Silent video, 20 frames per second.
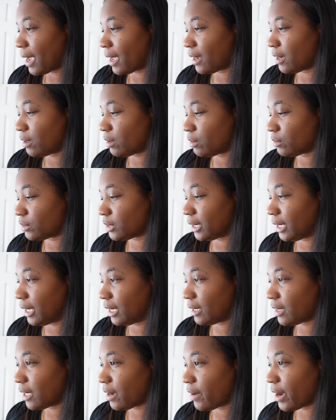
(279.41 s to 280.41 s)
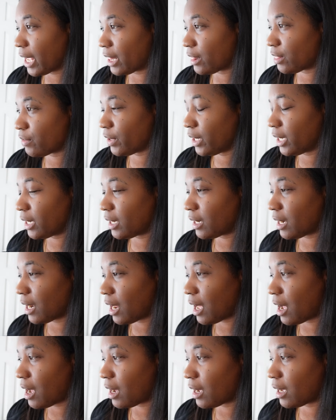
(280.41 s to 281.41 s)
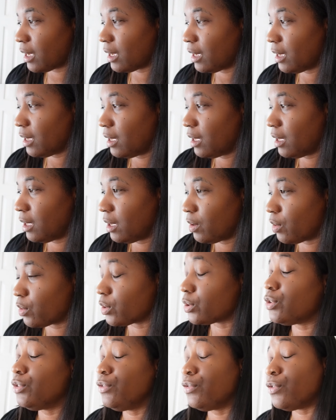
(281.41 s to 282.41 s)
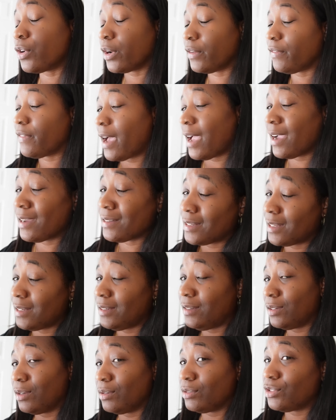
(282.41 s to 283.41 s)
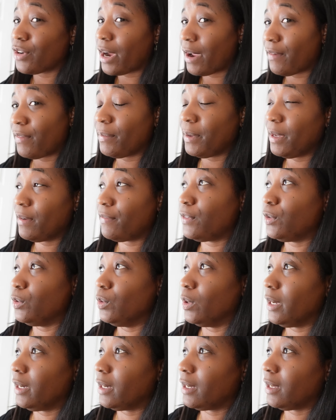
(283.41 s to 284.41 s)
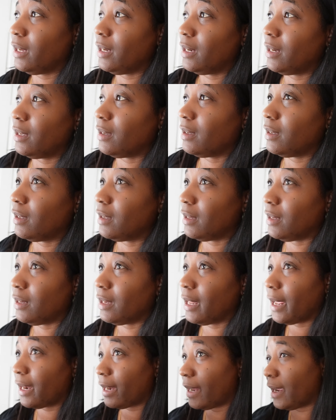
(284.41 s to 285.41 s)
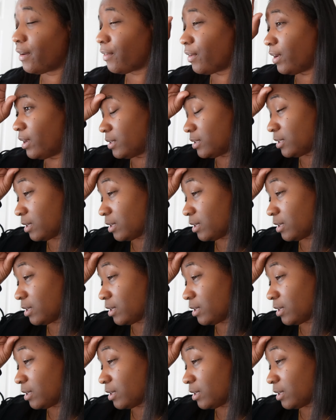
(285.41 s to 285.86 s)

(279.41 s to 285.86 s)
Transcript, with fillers: I don't to get there at three o'clock or two forty five because you know traffic be a fool in in uh, Atlanta area.